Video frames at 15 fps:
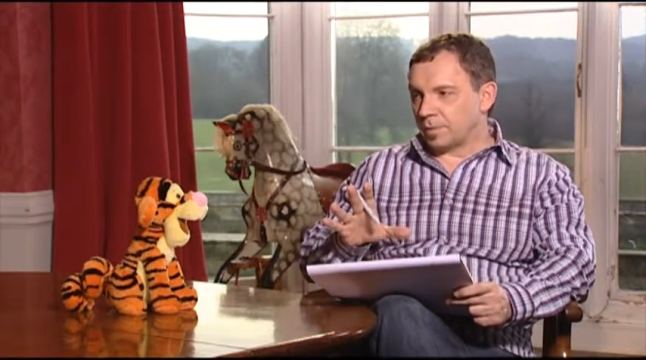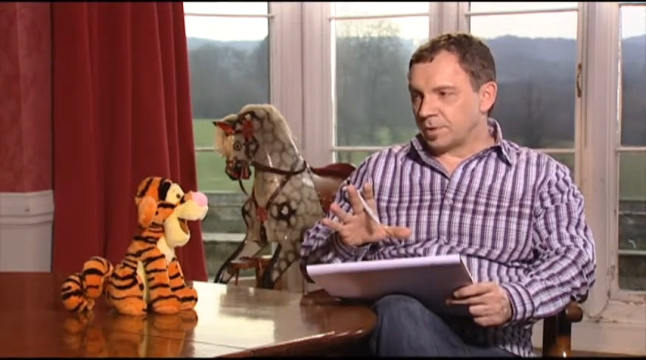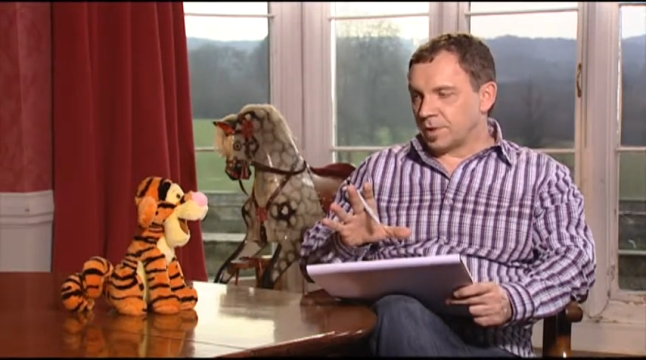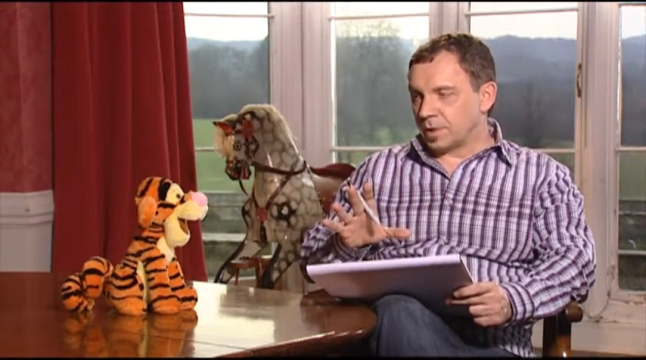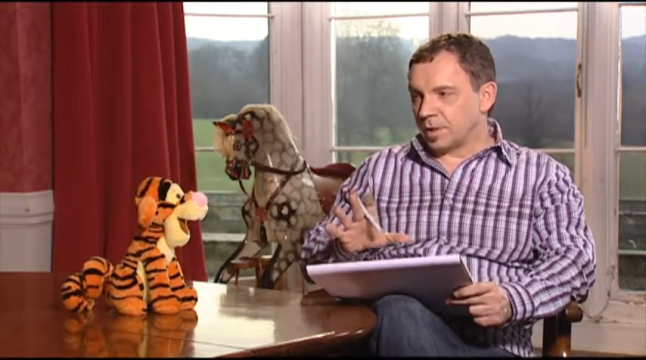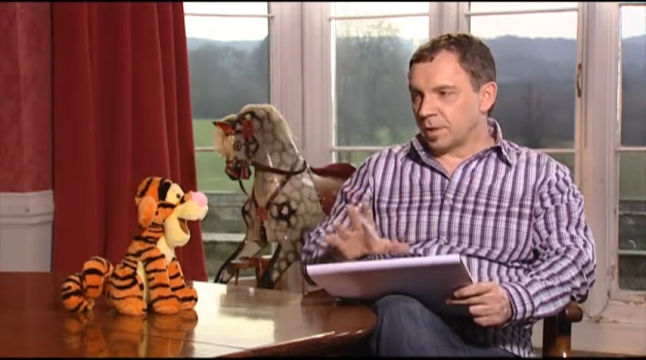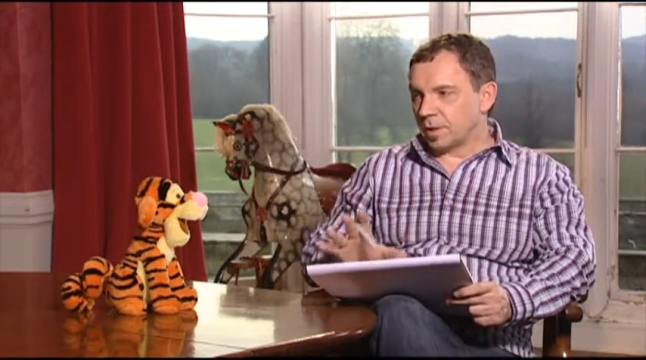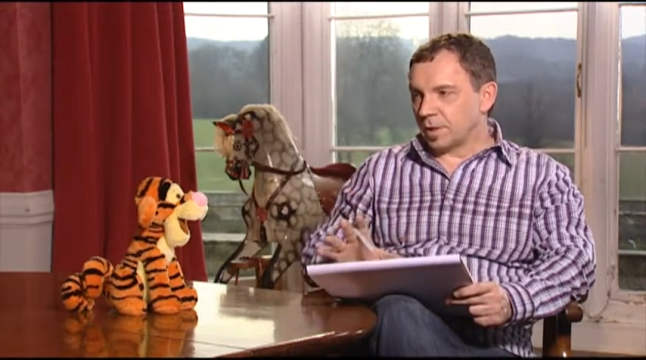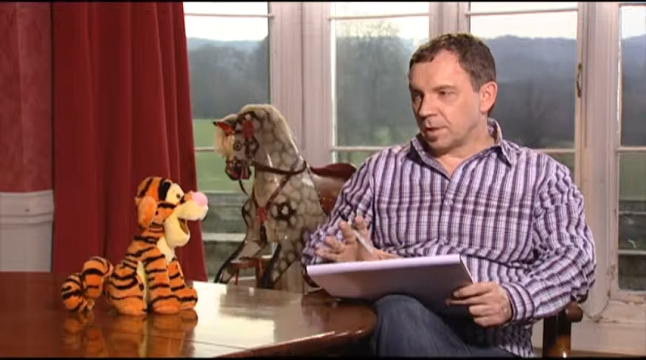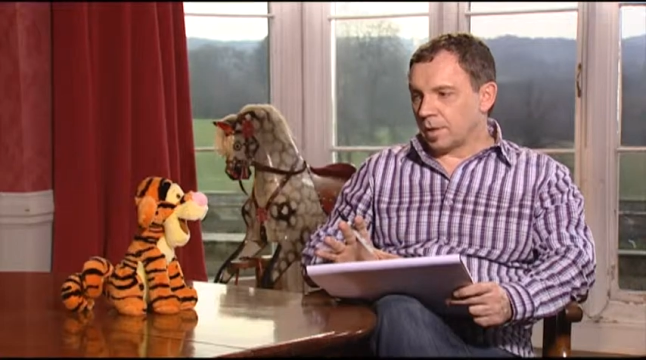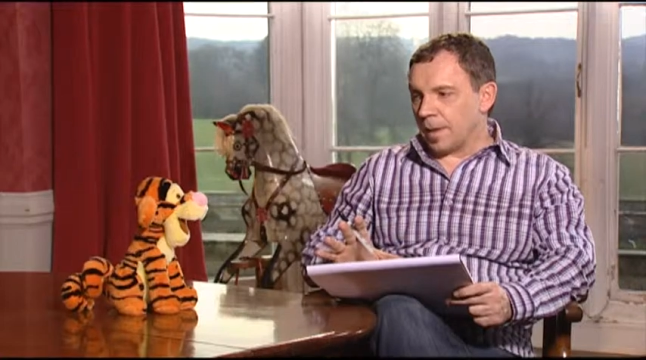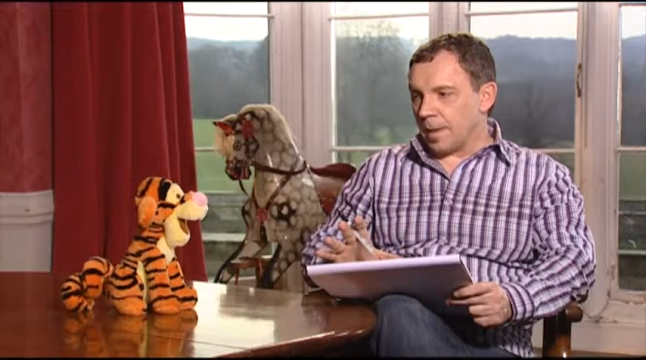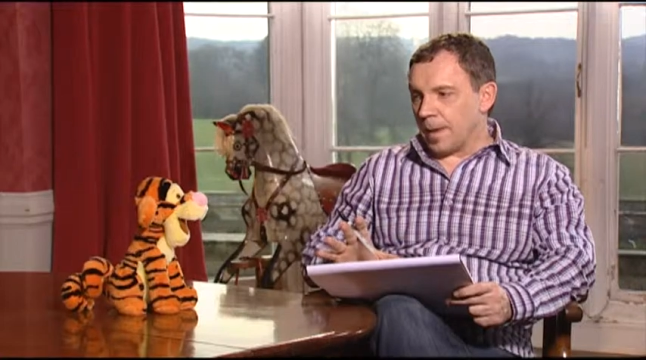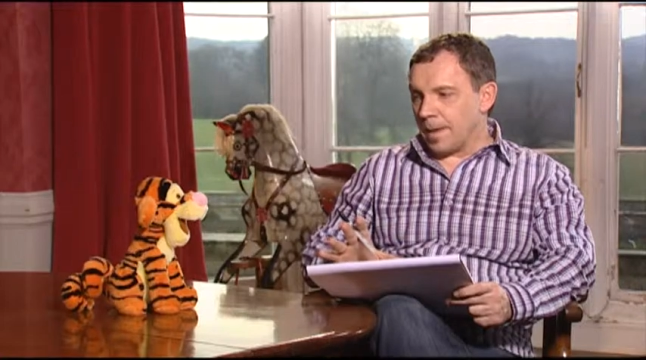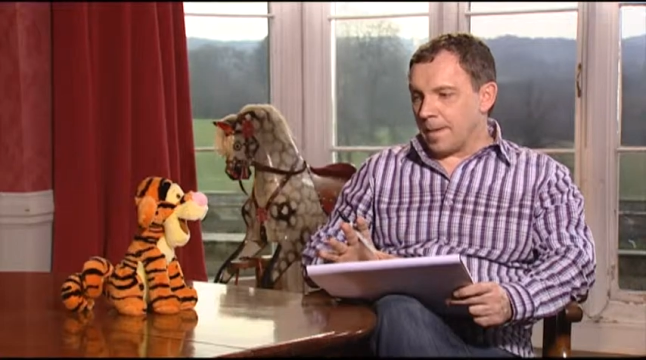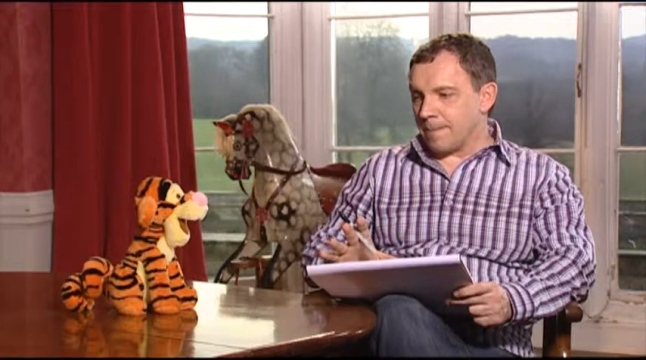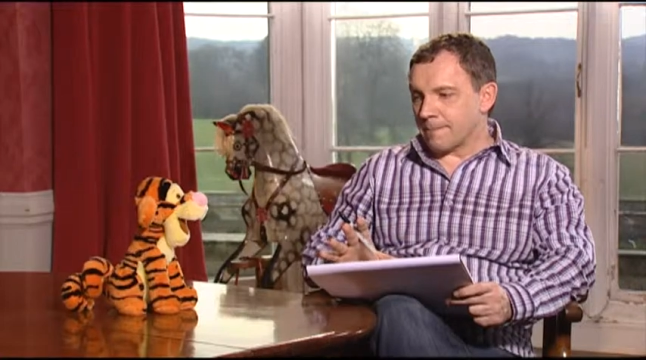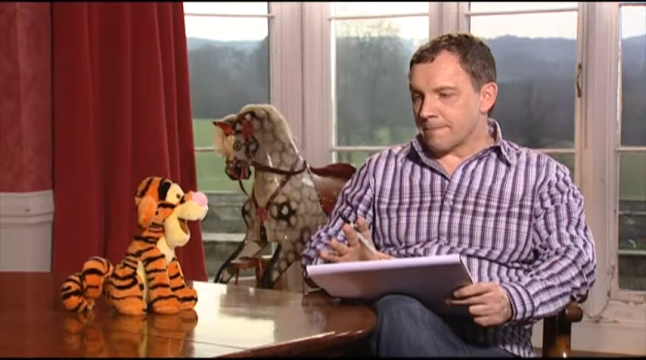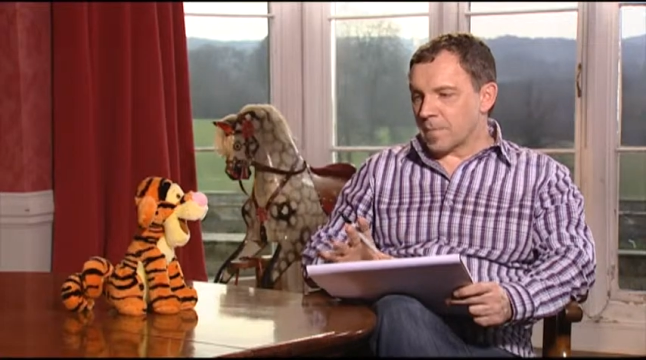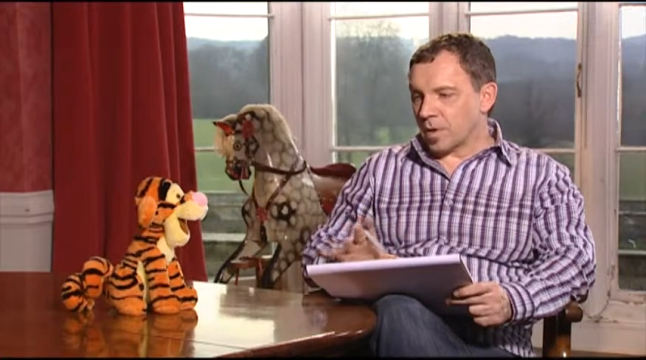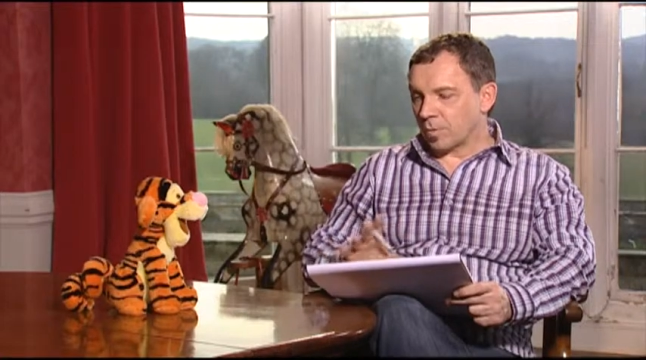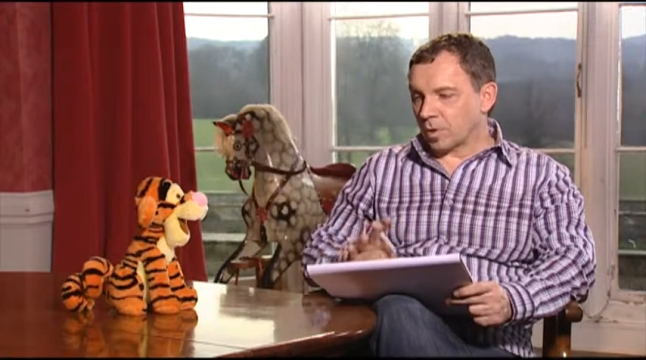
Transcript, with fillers: particular um,